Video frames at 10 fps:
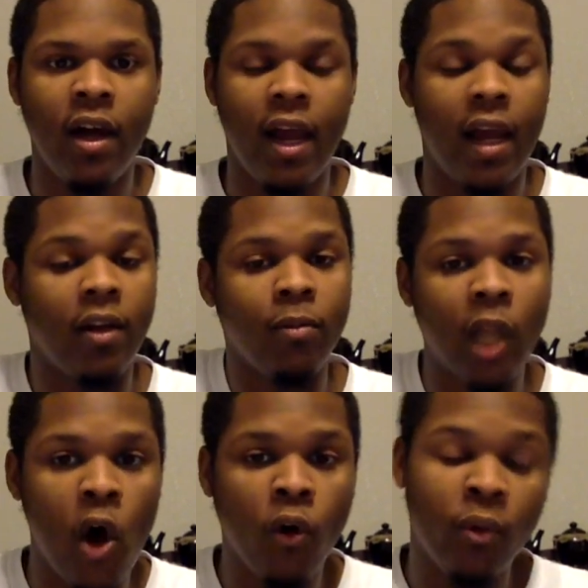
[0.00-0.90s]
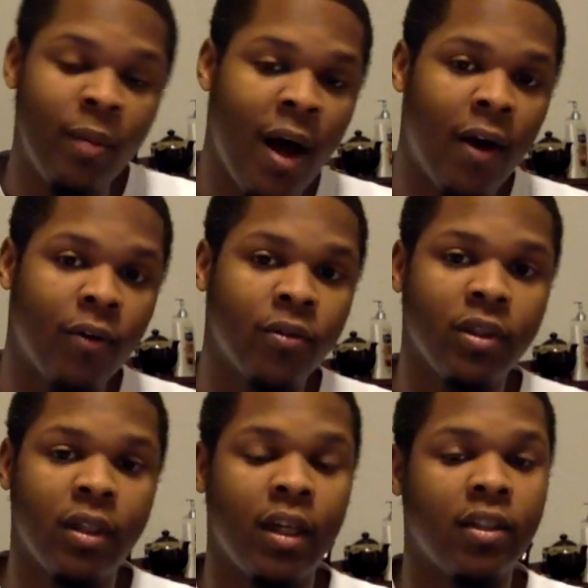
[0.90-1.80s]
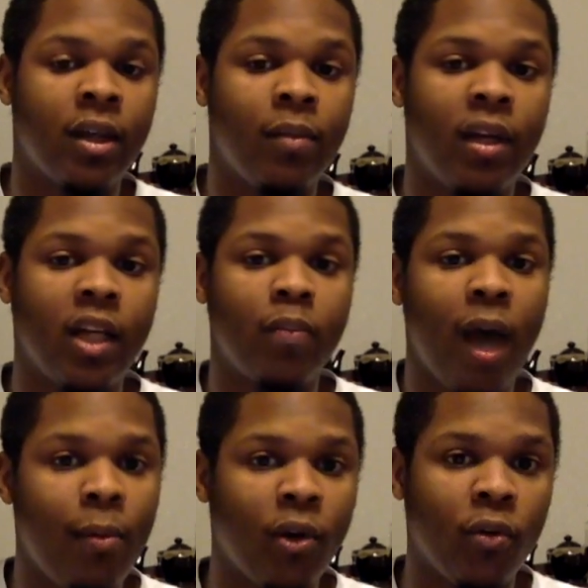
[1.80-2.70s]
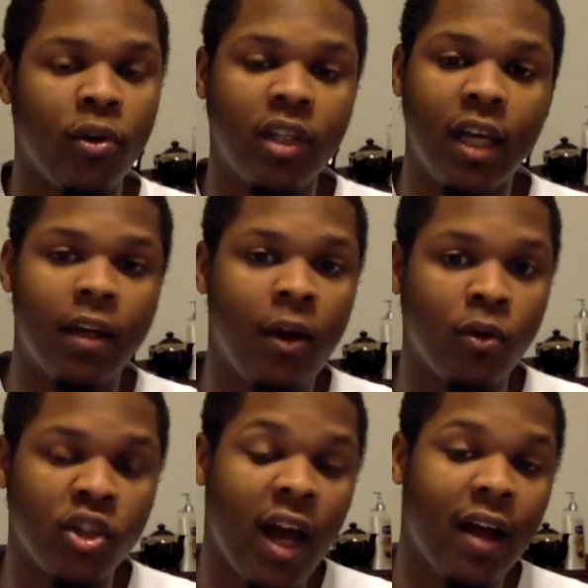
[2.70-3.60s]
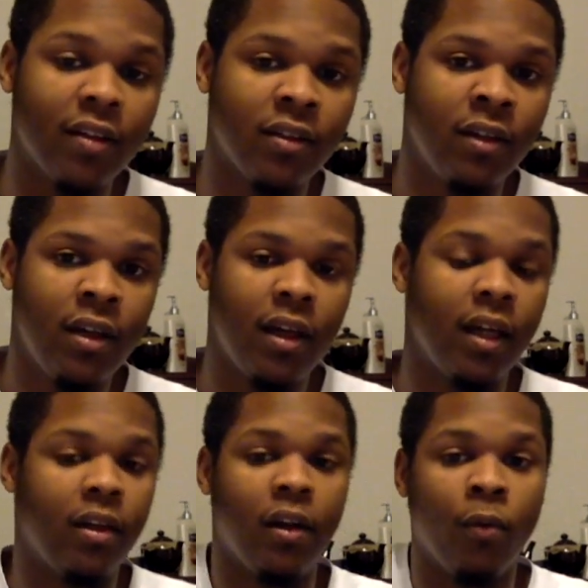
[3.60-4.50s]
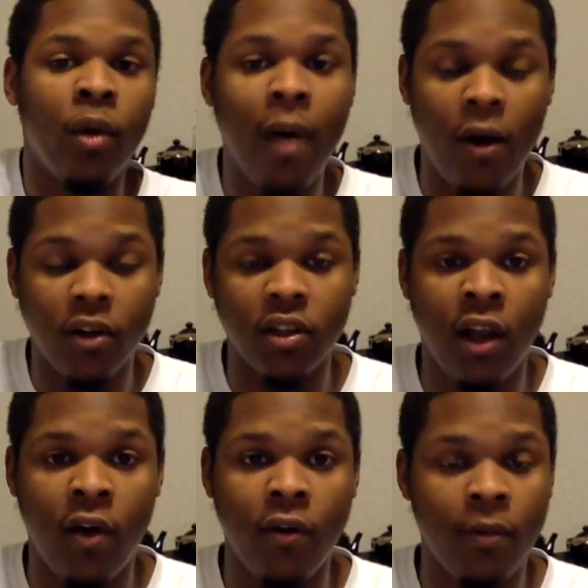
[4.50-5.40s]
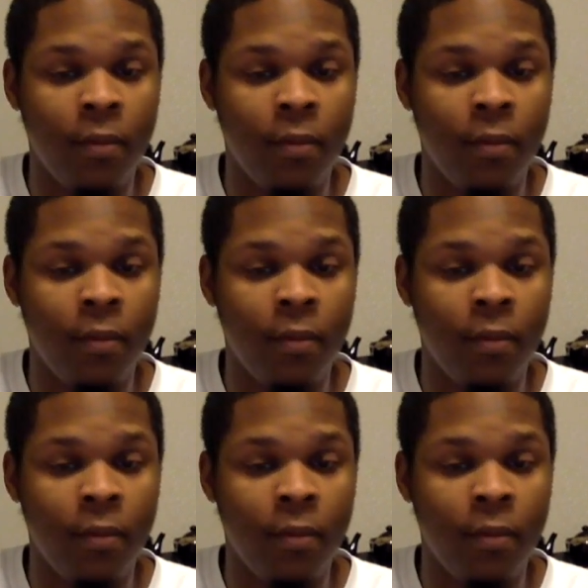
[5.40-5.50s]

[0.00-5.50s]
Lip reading: And them long rebounds is something that's popular when you take long shots. The rebound is long.